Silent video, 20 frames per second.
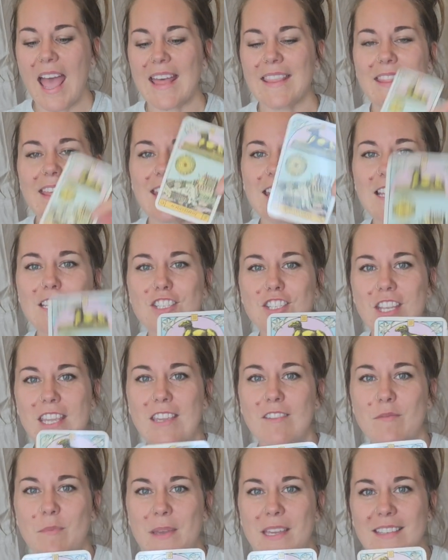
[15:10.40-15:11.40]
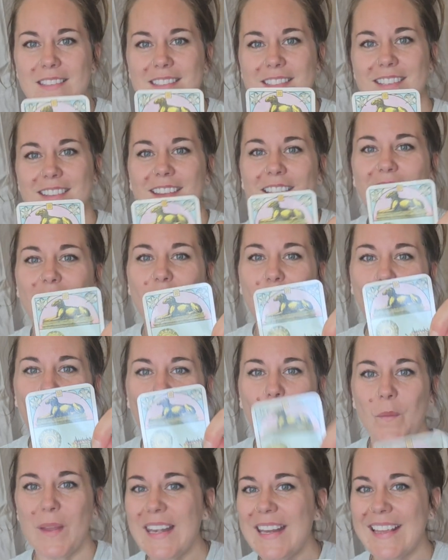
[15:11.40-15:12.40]
and then achievement,
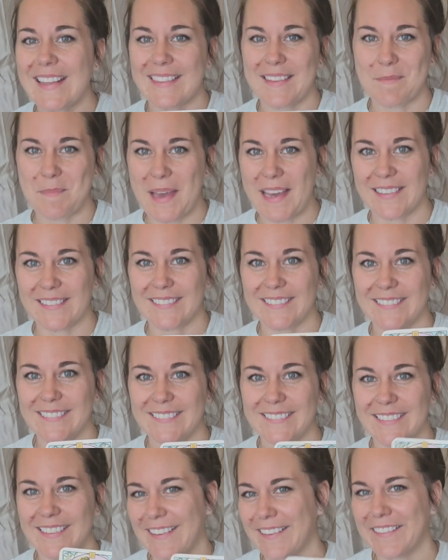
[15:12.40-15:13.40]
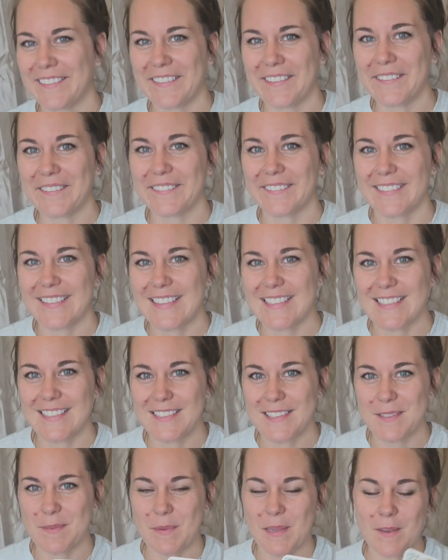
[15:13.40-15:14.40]
winning the battle. I don't know. Is it
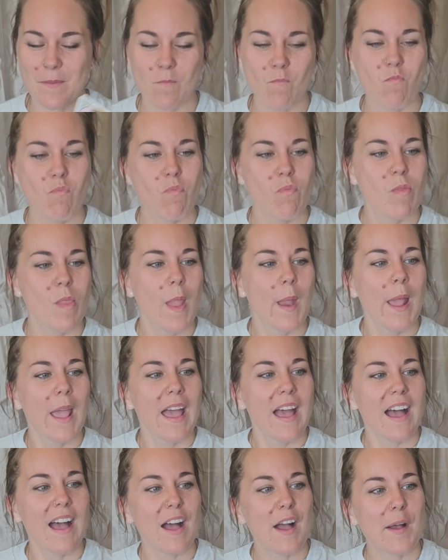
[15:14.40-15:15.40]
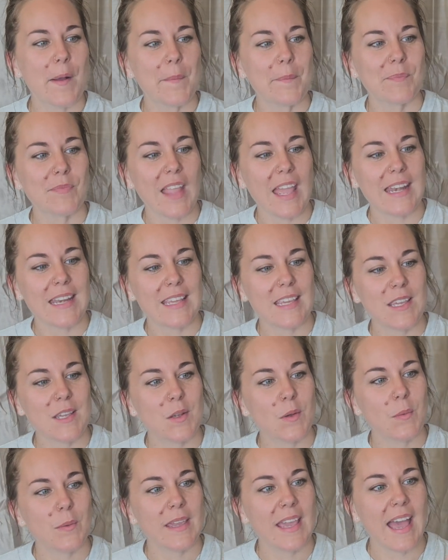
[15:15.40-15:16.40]
just me? And
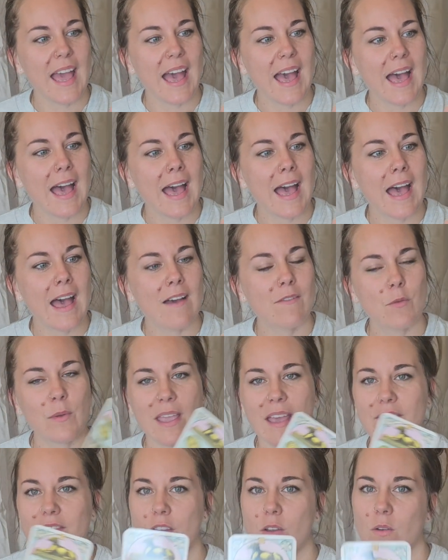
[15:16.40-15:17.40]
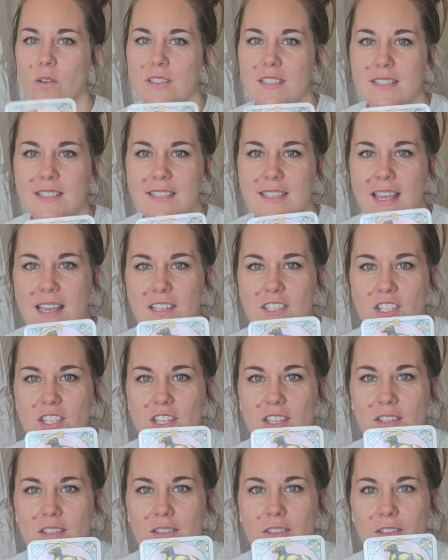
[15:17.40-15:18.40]
here we have a golden
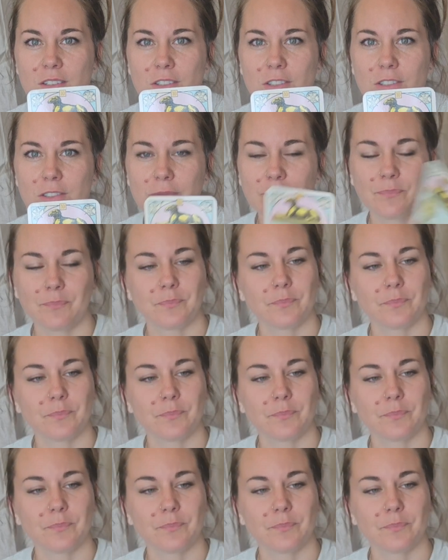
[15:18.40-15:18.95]
statue,